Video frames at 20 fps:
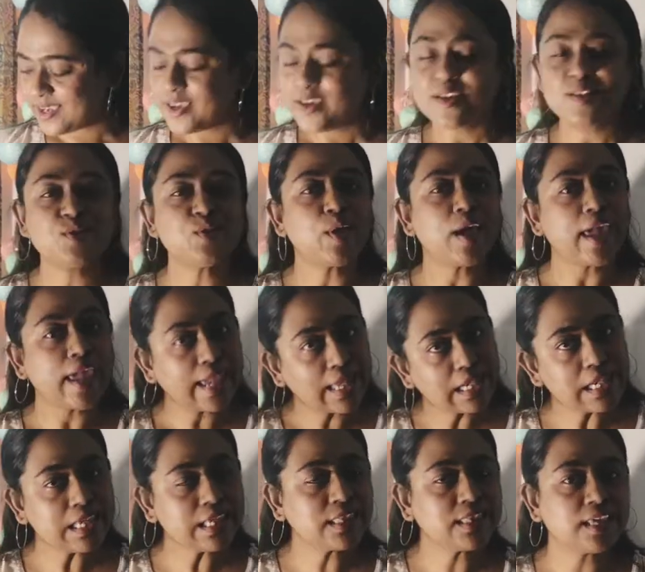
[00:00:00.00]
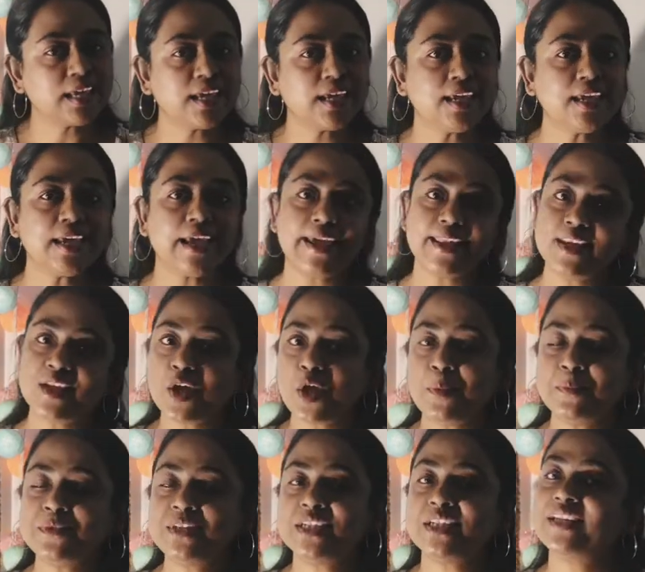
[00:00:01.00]
So anything, any
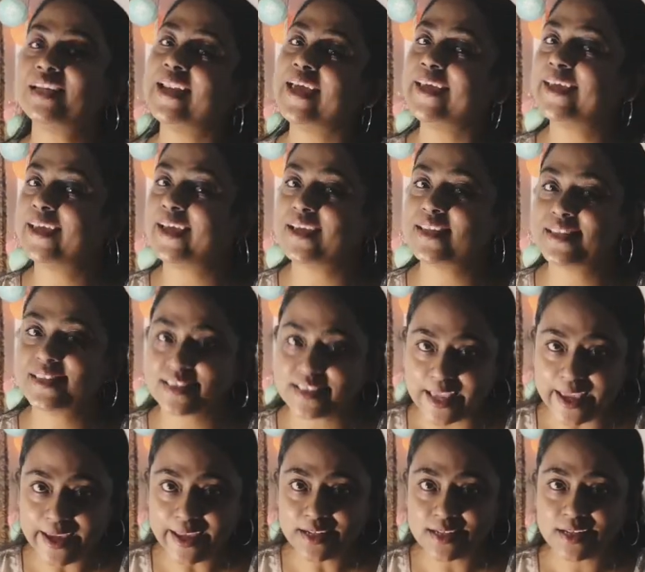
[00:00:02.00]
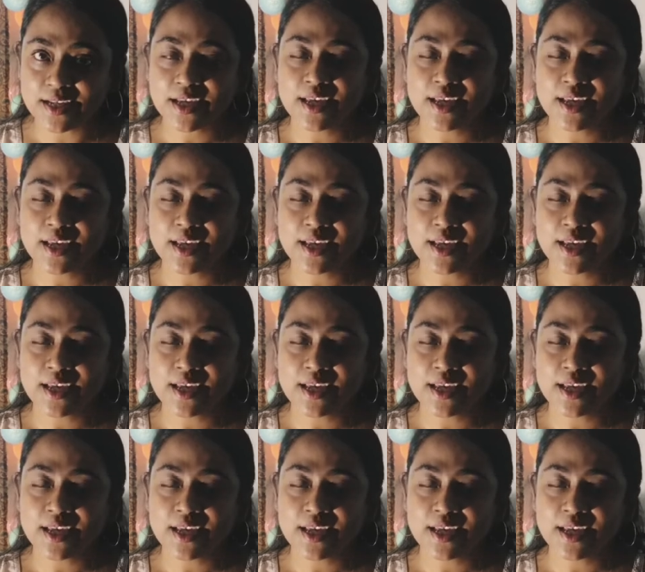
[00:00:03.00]
object, like I said,